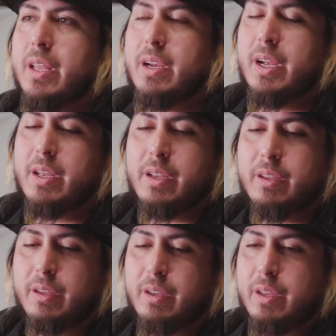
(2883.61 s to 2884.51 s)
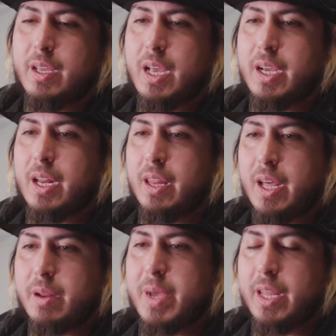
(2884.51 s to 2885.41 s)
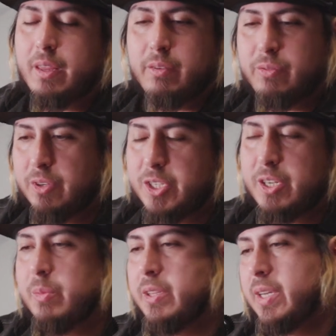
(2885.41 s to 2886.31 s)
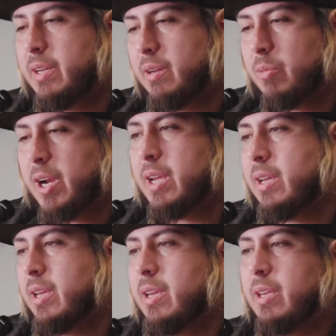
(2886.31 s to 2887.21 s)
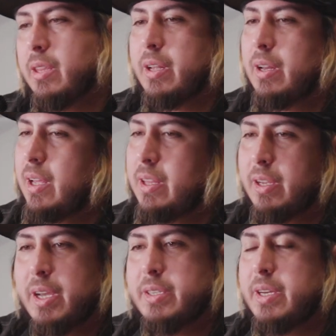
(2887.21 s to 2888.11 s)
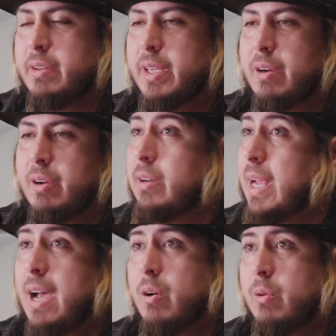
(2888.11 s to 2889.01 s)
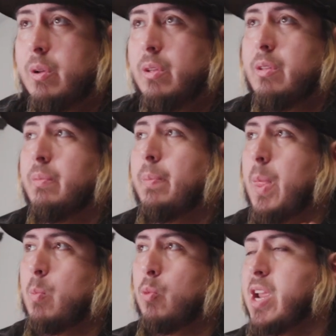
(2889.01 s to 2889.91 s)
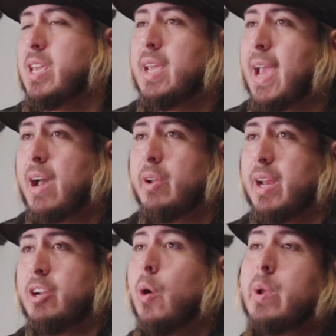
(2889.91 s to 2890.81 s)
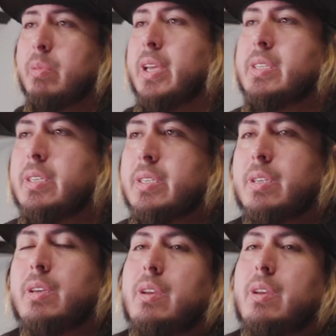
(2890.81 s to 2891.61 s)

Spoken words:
Like I got a lot of mad love for Gino Medina, Brian Keith, and a lot of the guys there that are now breaking out and going places.